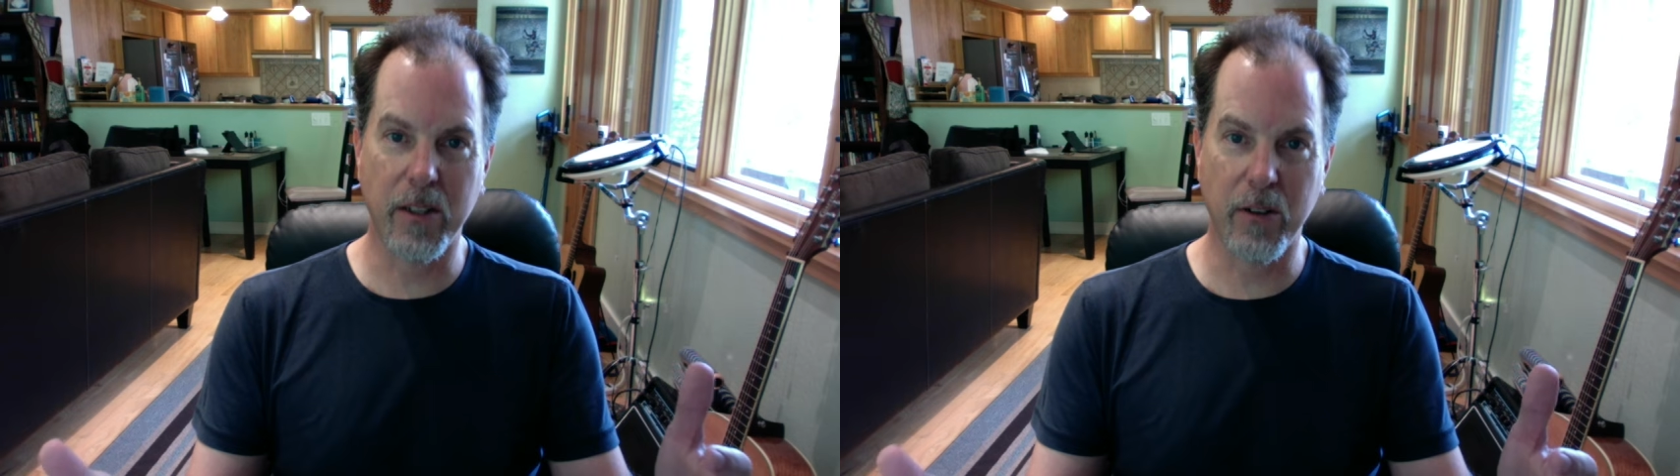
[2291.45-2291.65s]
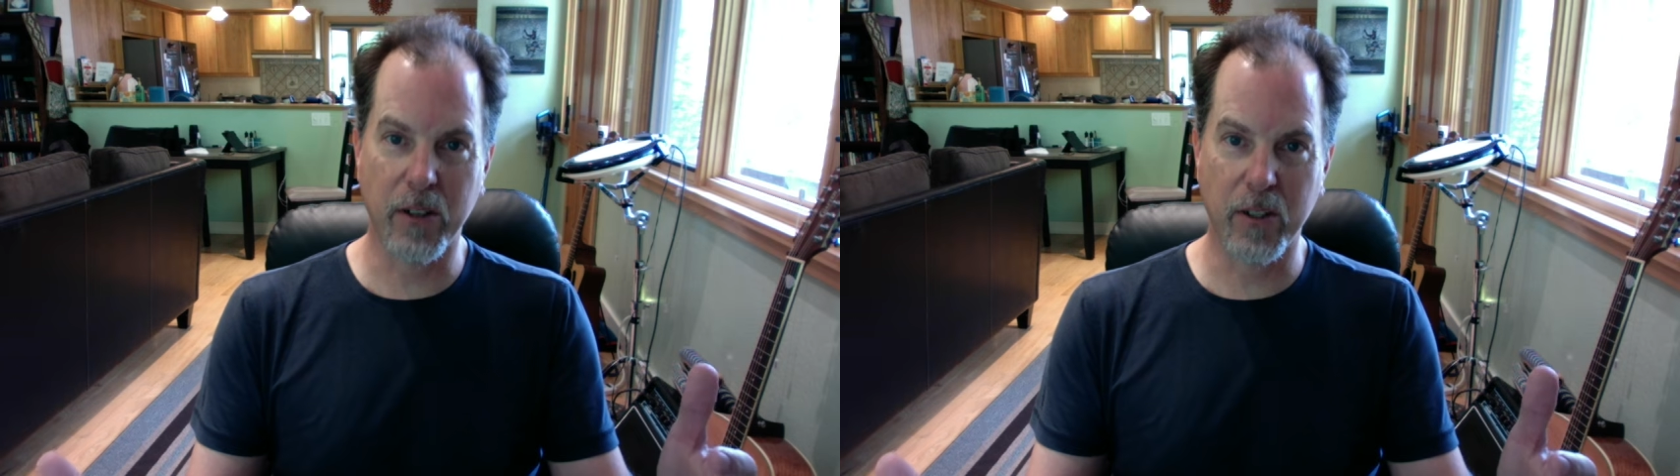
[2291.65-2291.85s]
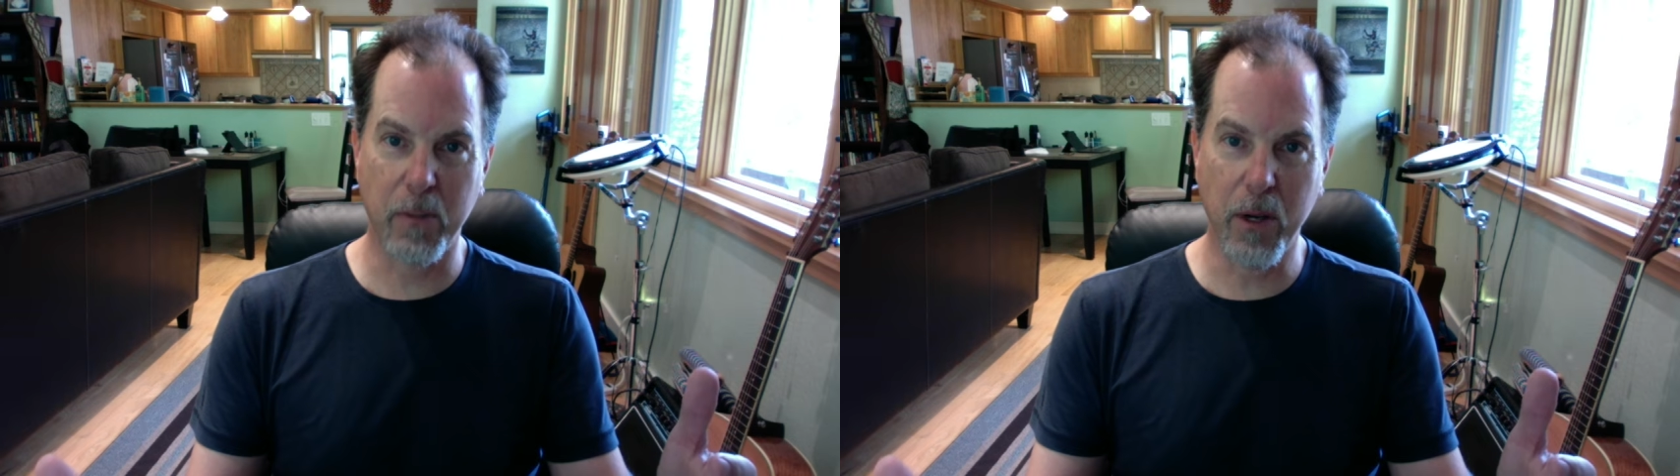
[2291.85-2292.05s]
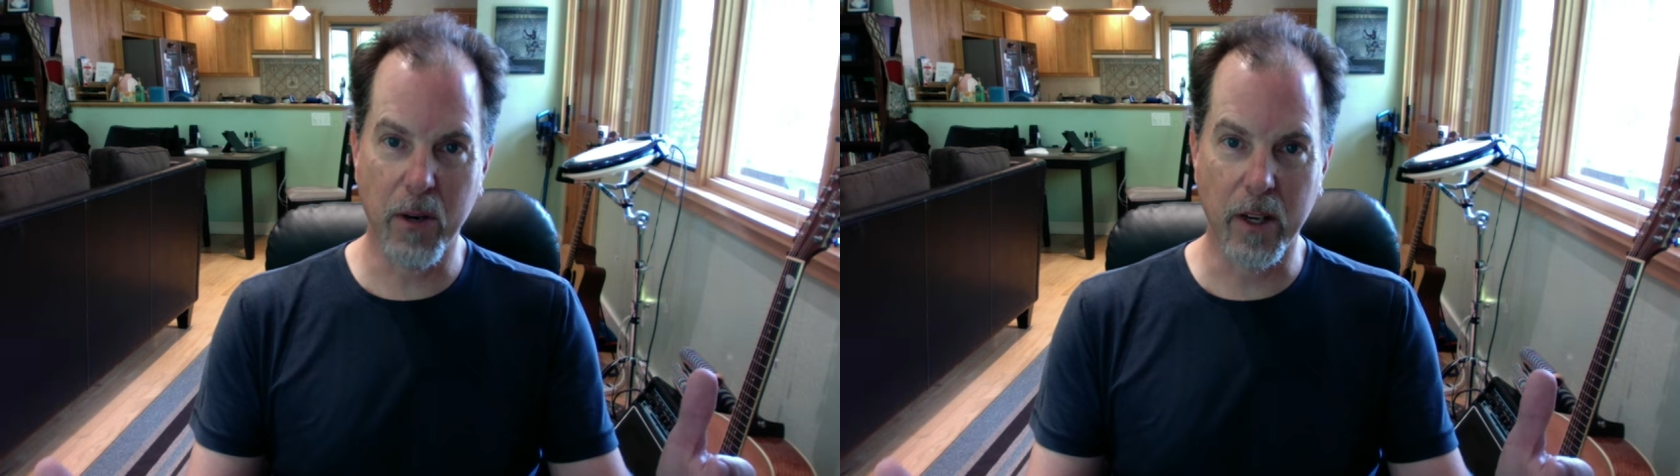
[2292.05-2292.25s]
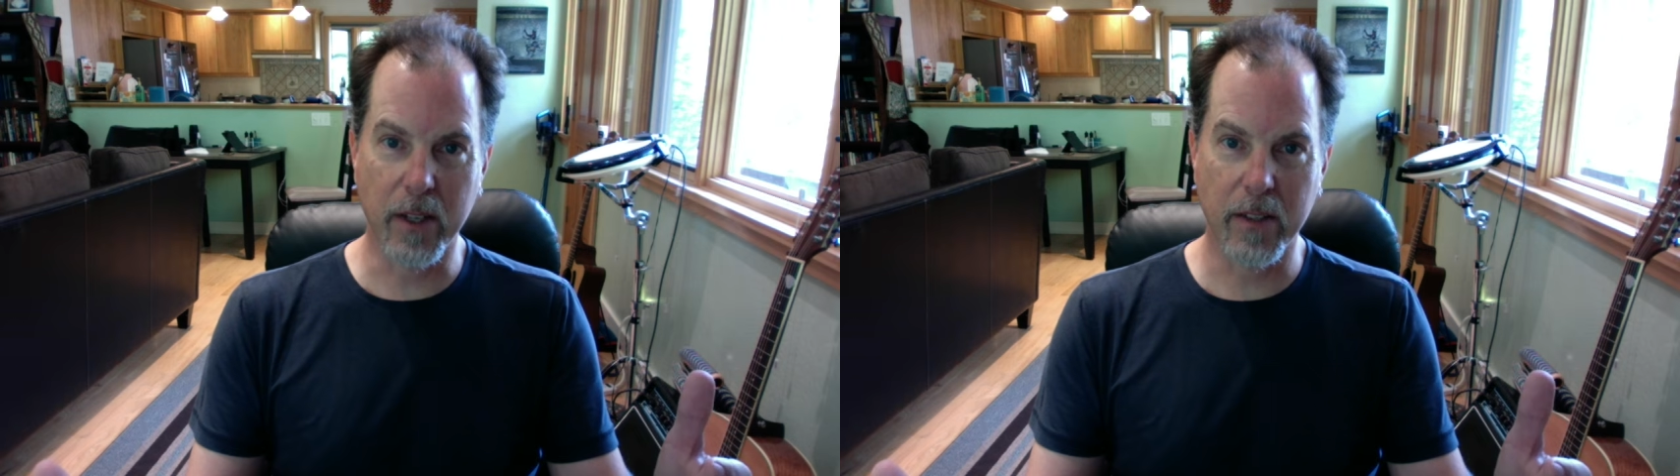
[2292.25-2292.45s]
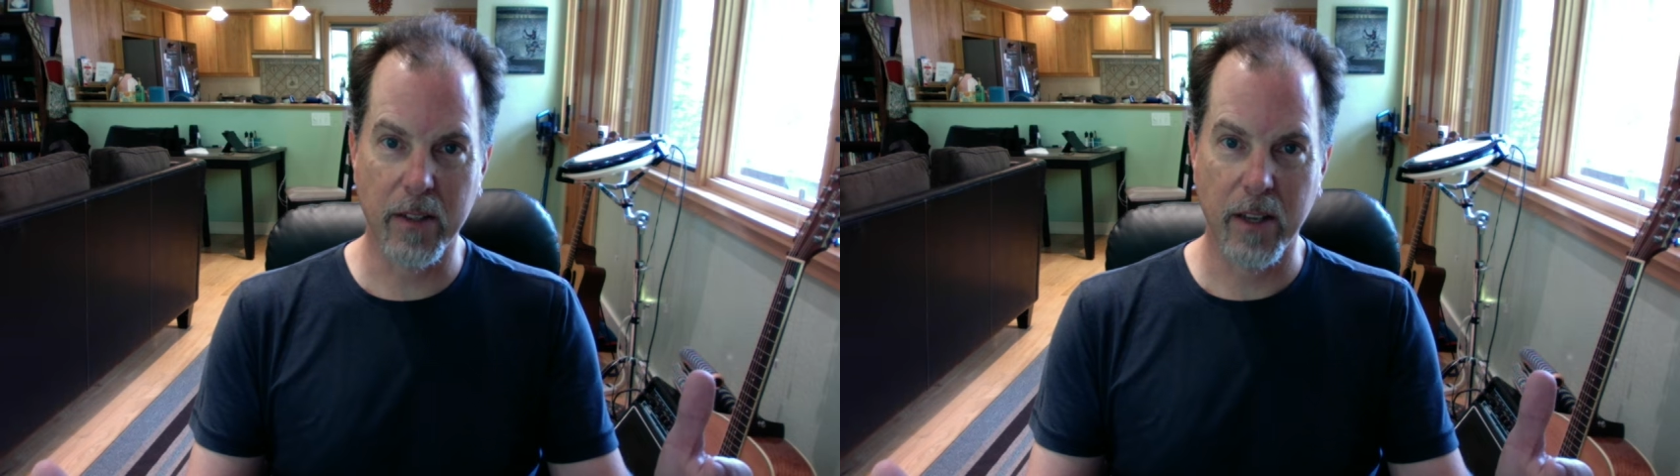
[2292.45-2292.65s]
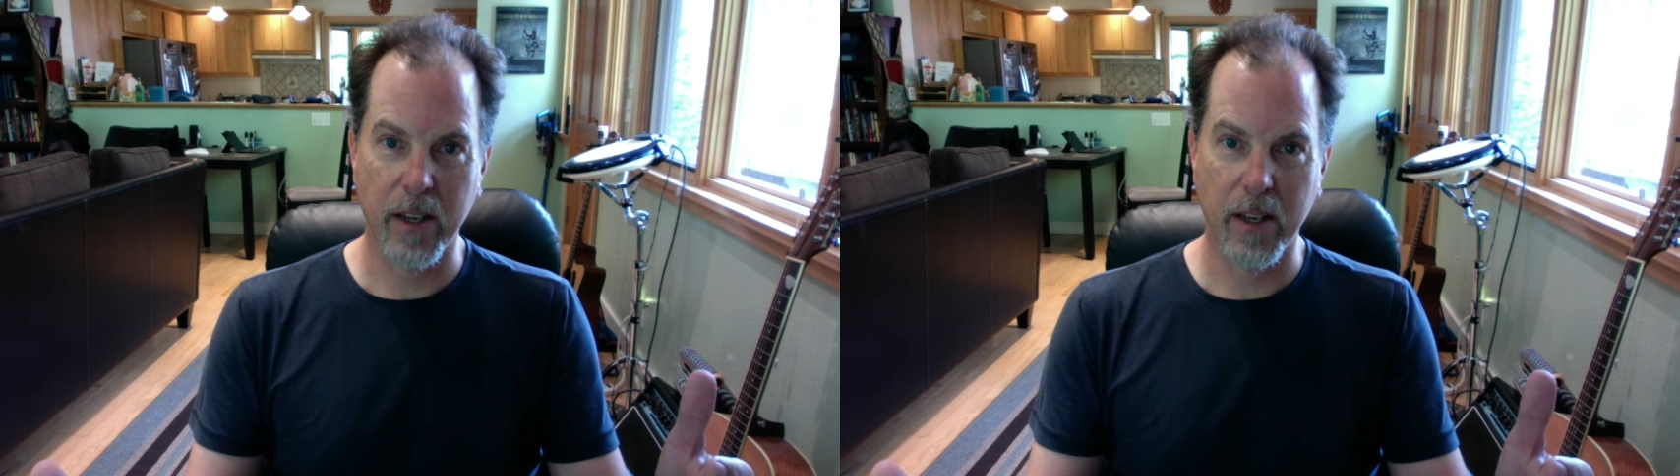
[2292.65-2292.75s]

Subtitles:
their experience